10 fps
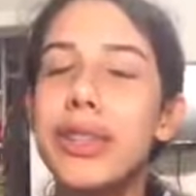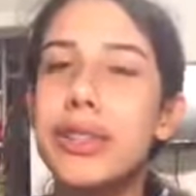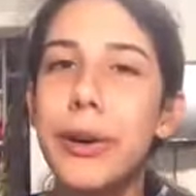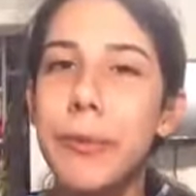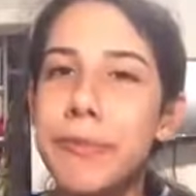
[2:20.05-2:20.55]

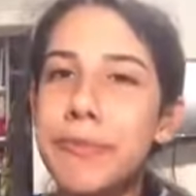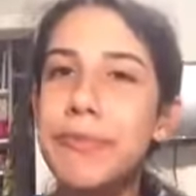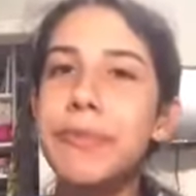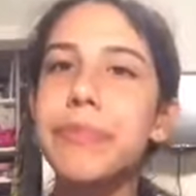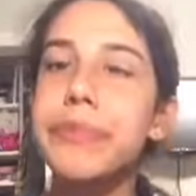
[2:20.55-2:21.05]
so
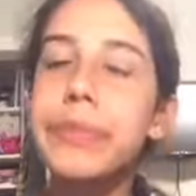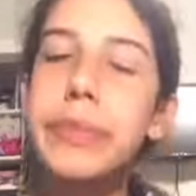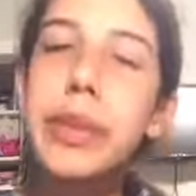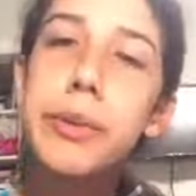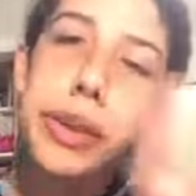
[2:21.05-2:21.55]

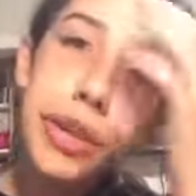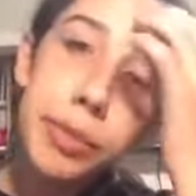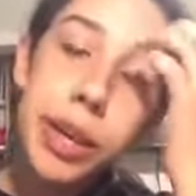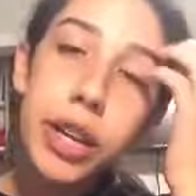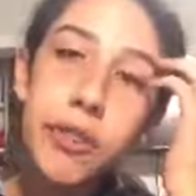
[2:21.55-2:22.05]
we're gonna
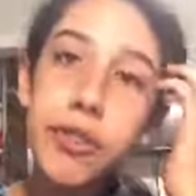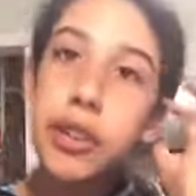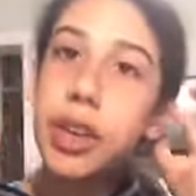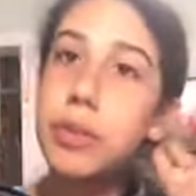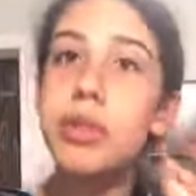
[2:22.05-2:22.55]
buy it off of
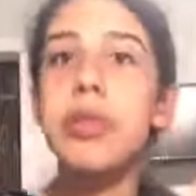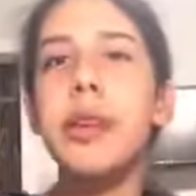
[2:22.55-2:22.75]
Amazon.